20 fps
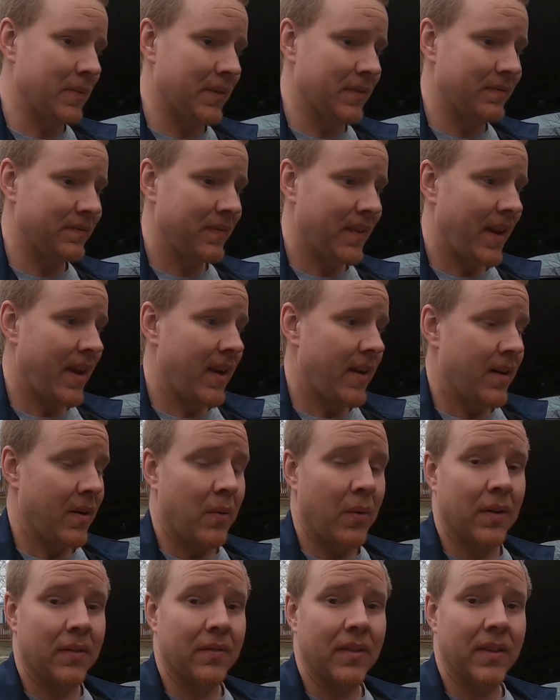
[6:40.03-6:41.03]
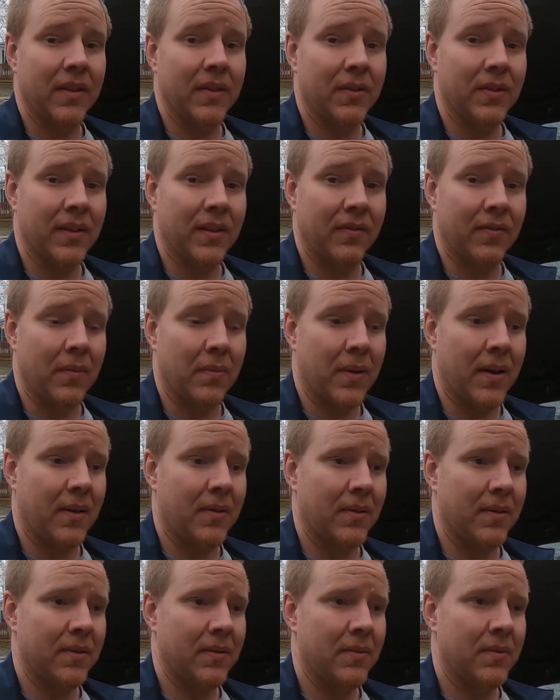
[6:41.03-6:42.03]
But wasn't really doing it for
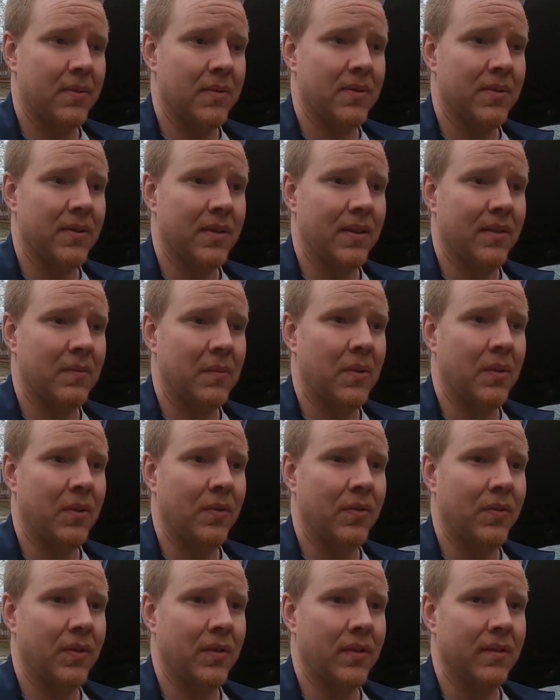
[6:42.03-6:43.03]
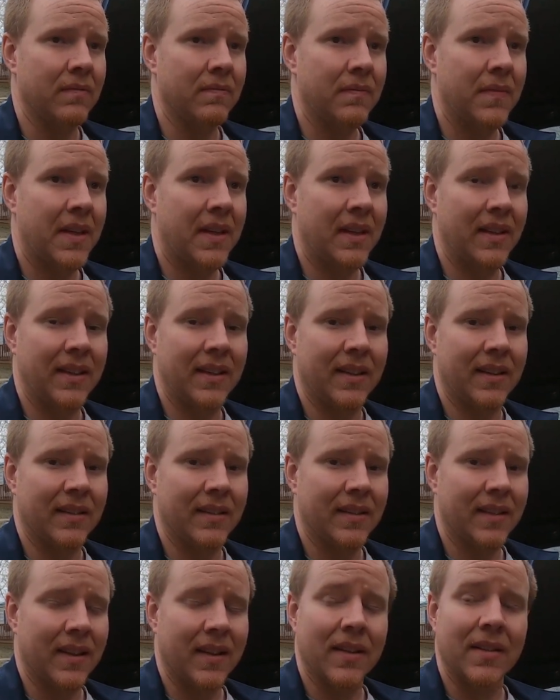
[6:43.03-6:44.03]
power, was doing it more for cleaning.
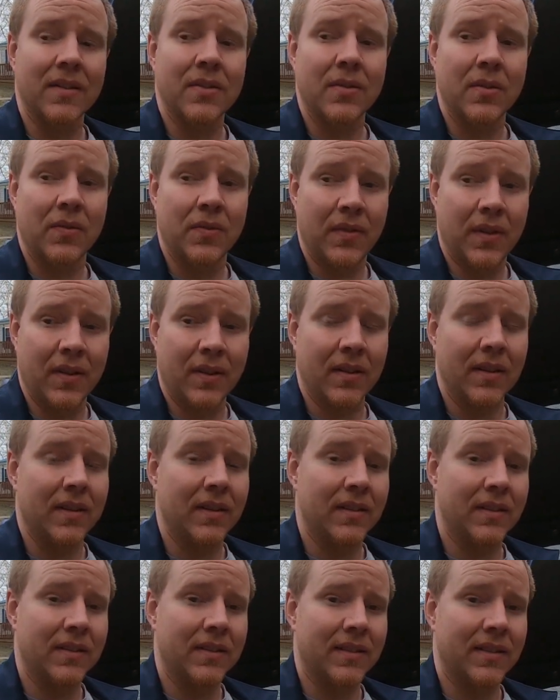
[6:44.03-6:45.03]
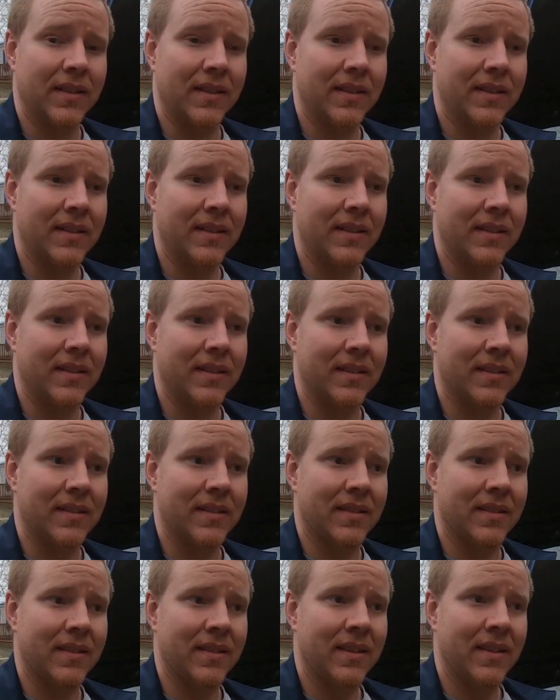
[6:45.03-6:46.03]
And so far, it looks like
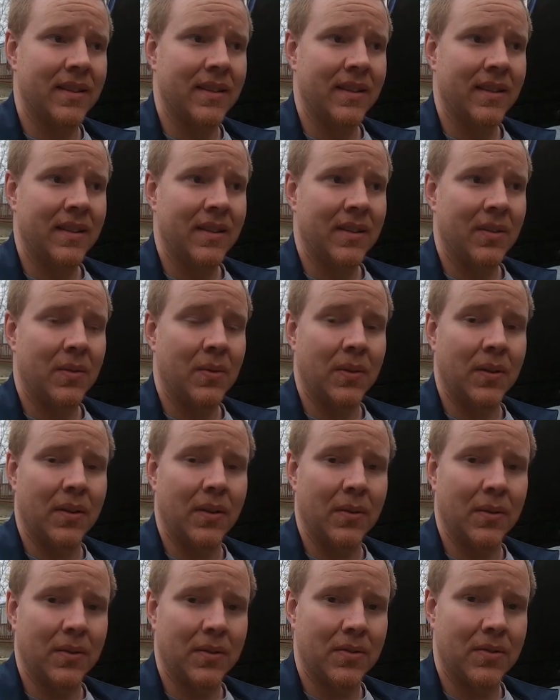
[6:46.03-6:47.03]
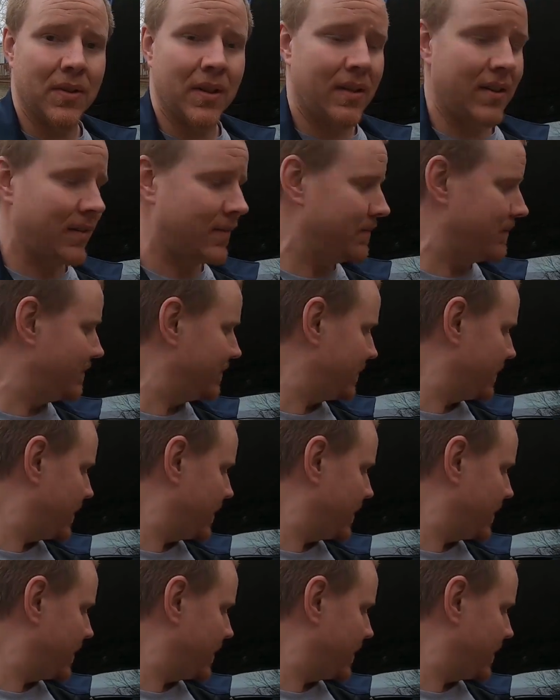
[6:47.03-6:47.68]
it's going to do its job.